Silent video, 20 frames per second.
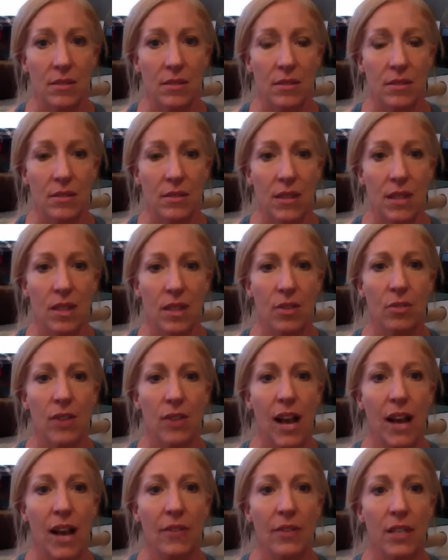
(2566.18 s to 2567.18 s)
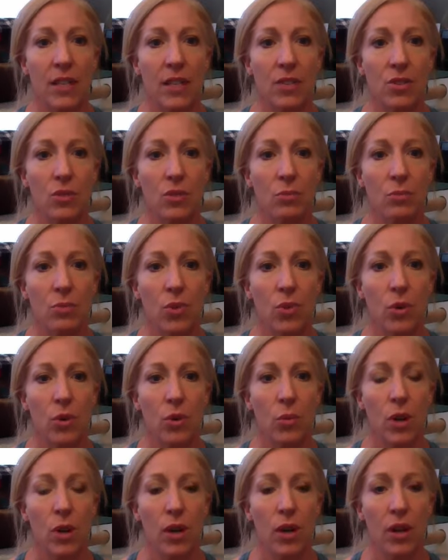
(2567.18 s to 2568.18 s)
Let gravity do more
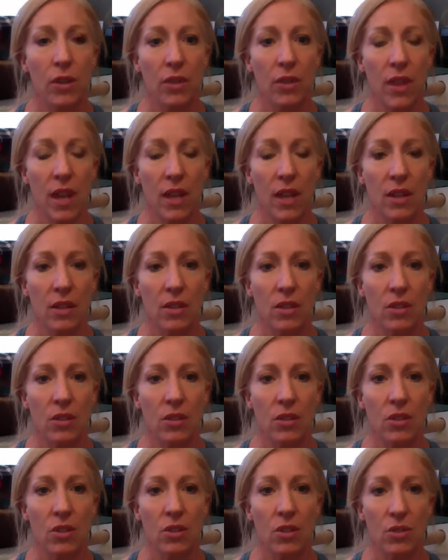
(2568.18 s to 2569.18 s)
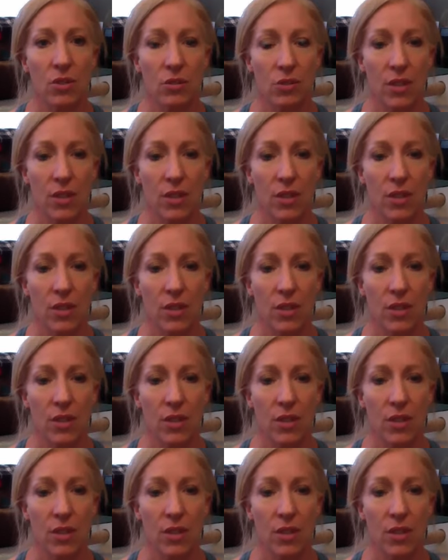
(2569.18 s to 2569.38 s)
work than you.